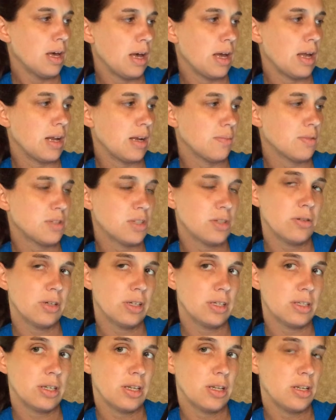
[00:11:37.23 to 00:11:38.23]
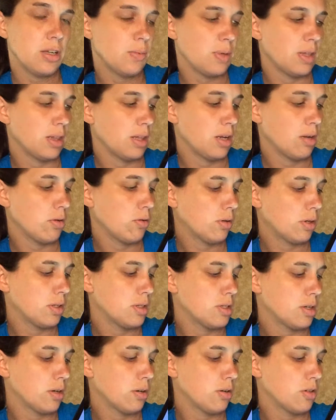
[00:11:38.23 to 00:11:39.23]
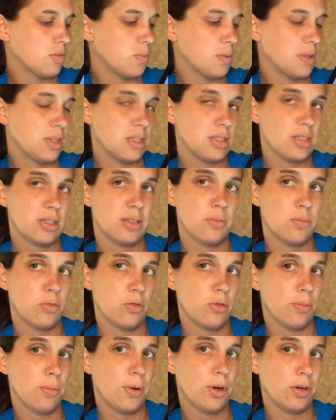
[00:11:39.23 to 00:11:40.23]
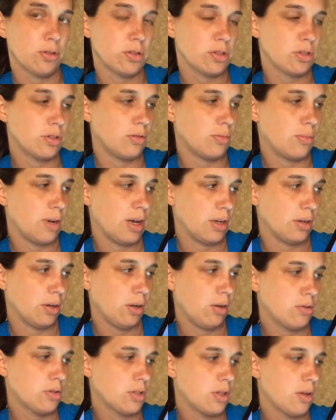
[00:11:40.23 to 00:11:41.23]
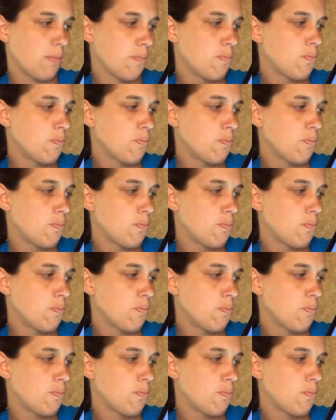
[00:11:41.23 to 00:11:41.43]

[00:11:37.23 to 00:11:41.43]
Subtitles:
And I'm still continuing legal concerns, but this is more personal matters.